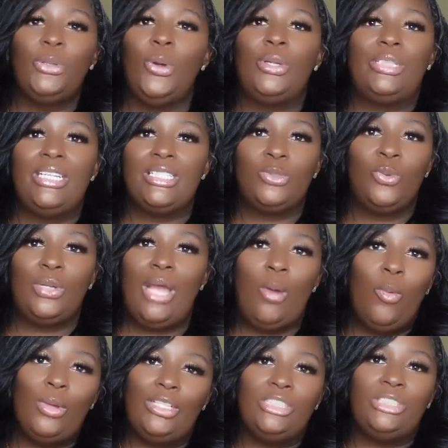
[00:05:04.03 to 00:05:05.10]
on this, what
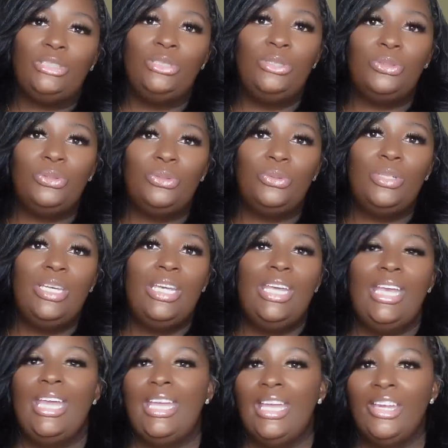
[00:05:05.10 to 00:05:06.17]
I wanted to do.
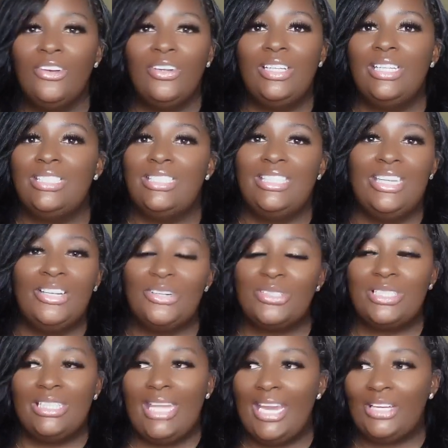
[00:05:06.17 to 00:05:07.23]
And here it is
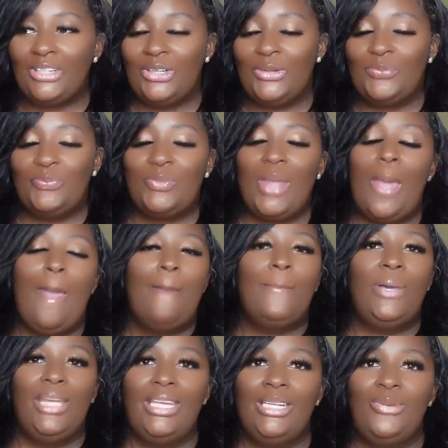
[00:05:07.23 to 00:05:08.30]
years later.
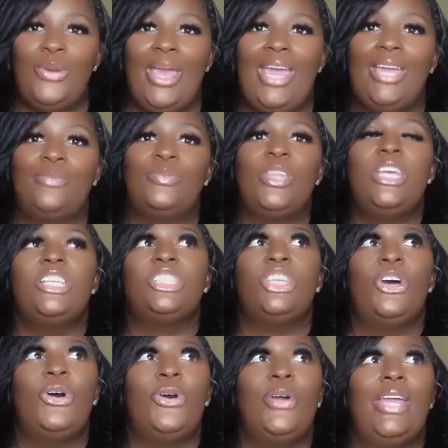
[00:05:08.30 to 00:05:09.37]
But anyway,
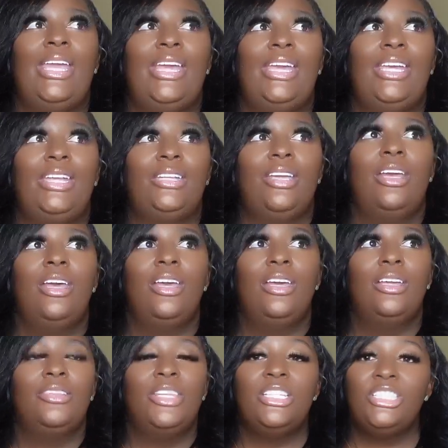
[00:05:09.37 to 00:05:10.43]
so in
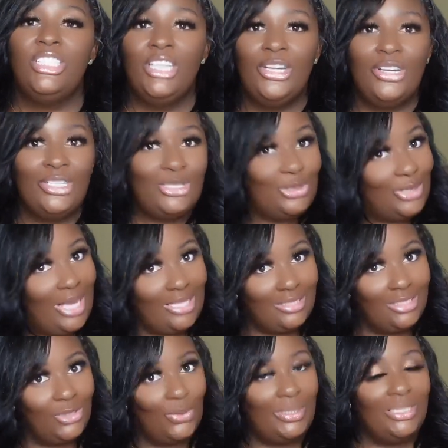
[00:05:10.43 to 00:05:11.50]
this year, in
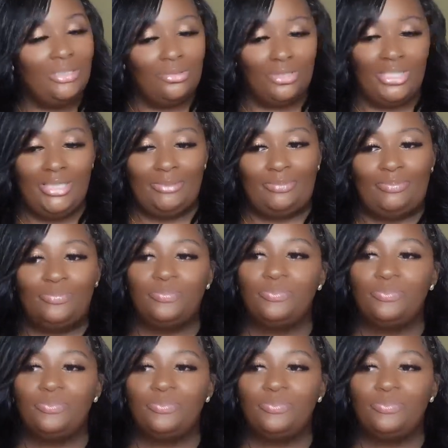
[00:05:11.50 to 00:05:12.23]
2023,